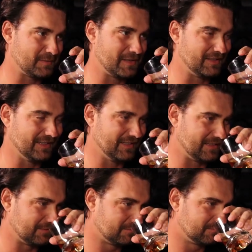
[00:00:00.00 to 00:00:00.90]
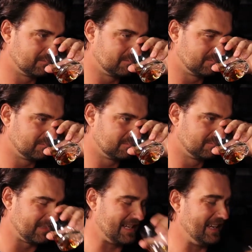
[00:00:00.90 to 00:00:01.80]
smell any of that.
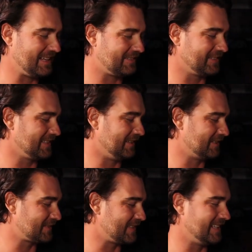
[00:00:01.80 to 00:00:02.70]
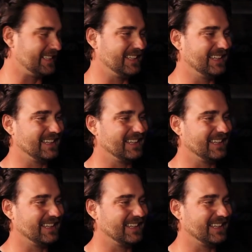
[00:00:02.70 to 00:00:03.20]
I don't really don't smell any of